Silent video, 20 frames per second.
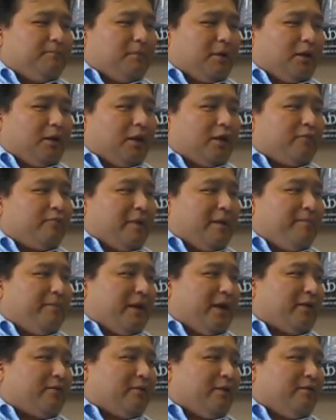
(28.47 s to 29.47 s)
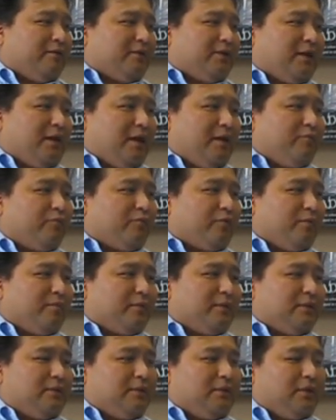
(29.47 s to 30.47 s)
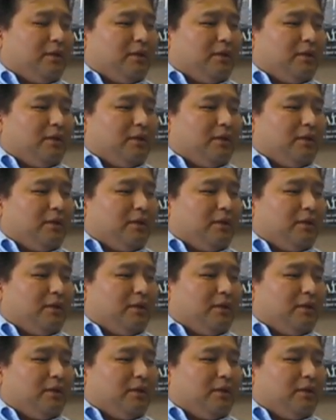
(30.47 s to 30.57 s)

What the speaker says: A lot of my background came from